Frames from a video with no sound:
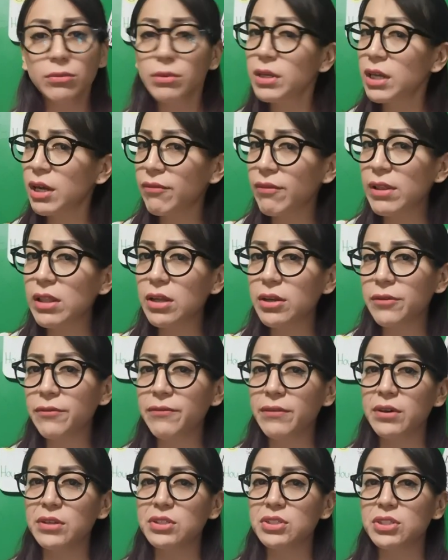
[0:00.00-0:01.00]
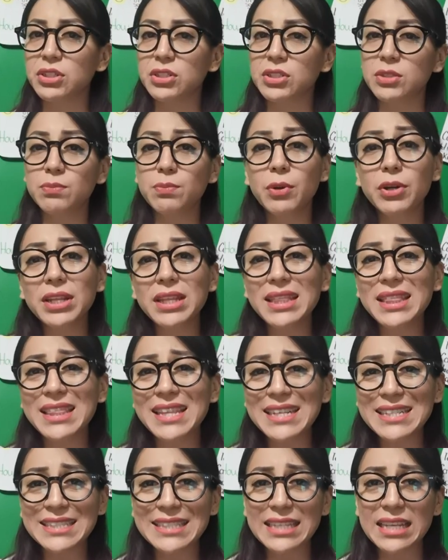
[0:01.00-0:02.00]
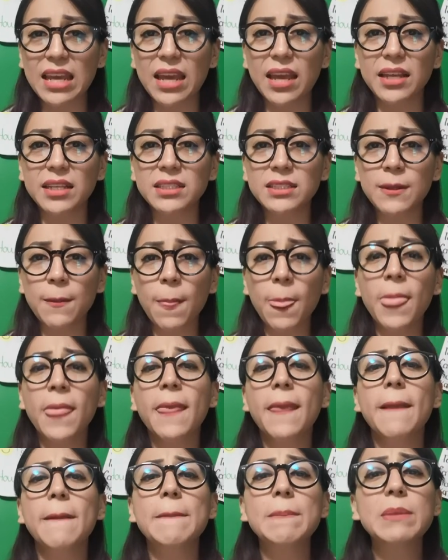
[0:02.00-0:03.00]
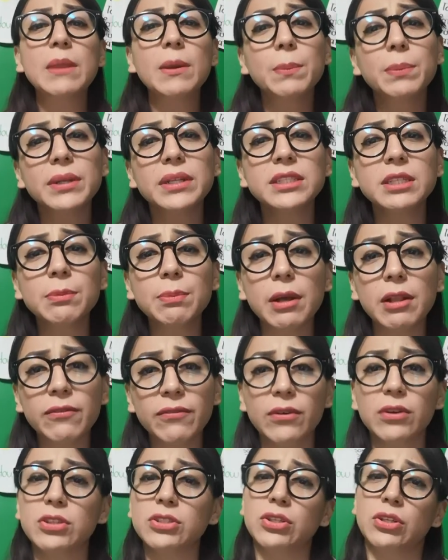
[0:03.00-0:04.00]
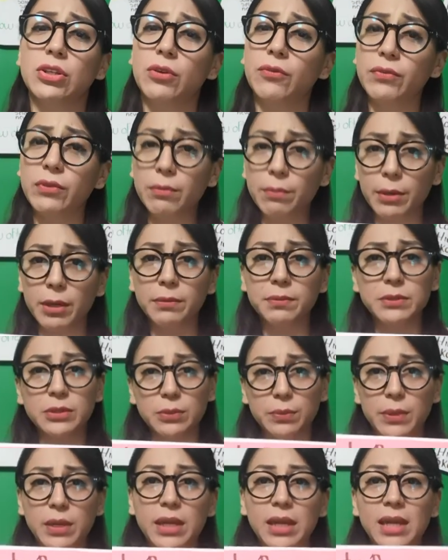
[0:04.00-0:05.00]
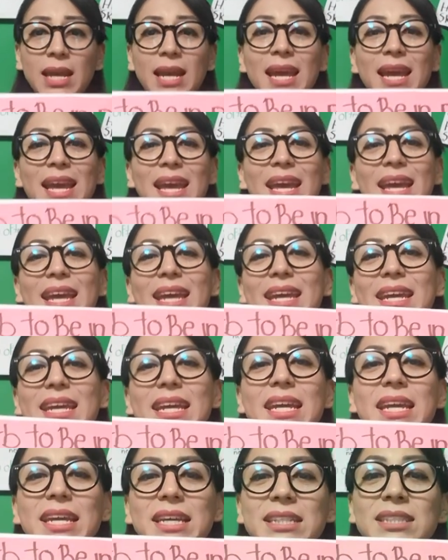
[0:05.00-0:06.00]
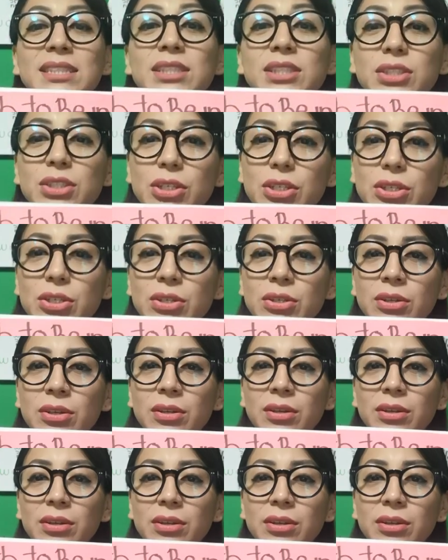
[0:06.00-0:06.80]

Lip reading: We have a lot of functions, but in this case, the principal function of the verb to be is to